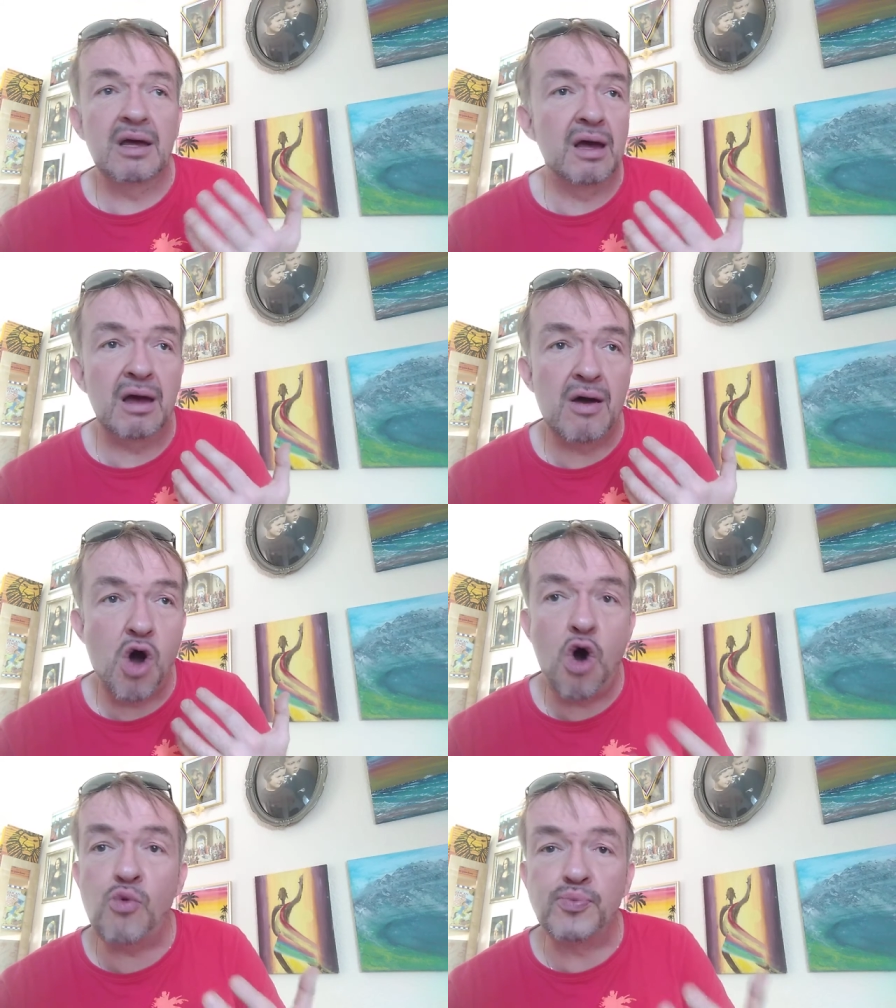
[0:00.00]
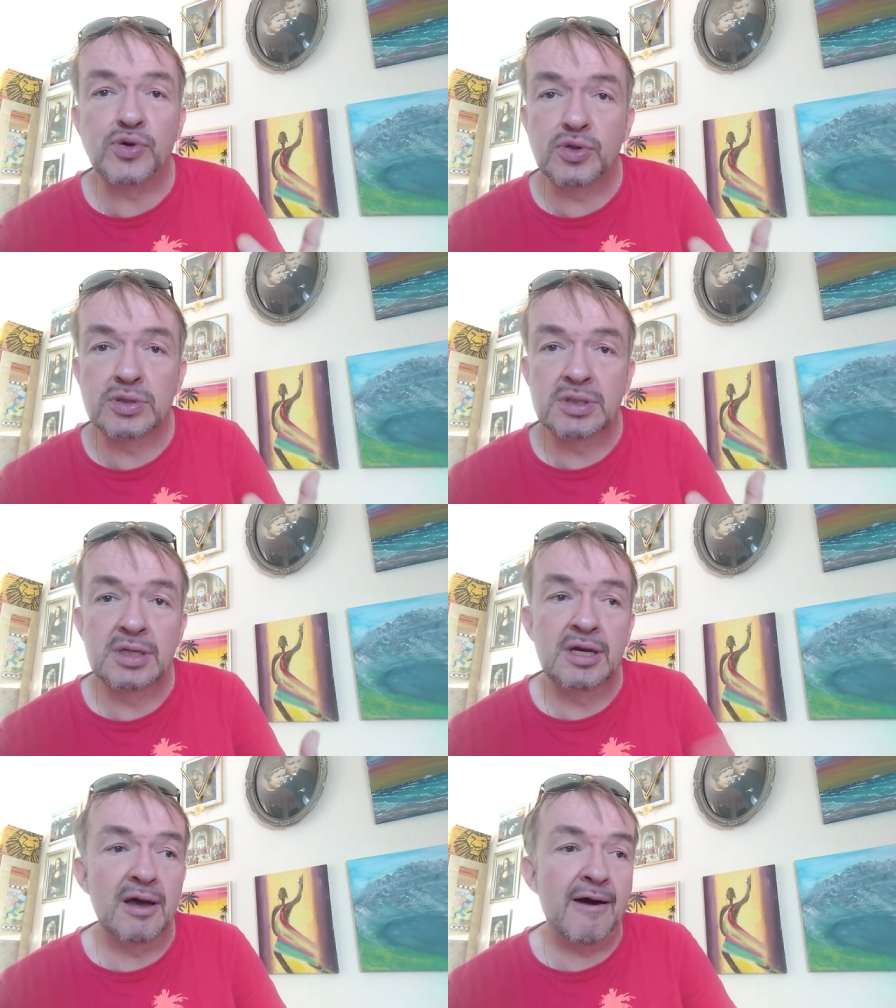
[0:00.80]
uh, hope,
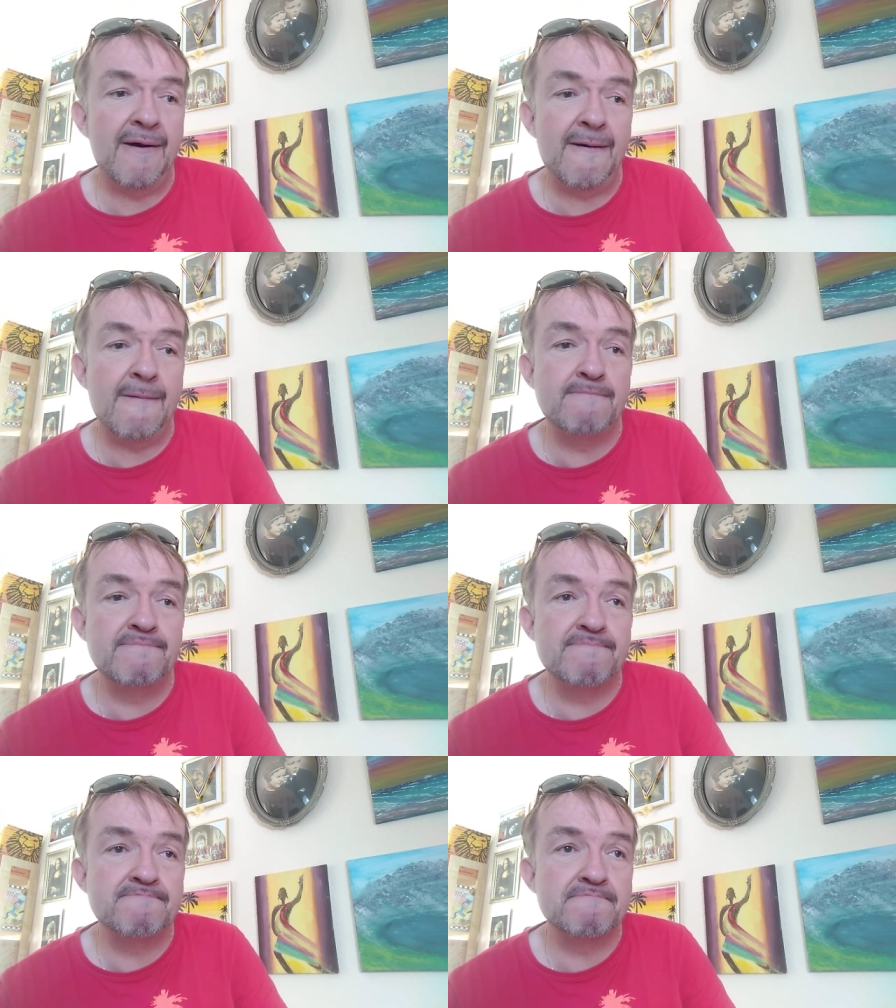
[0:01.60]
um,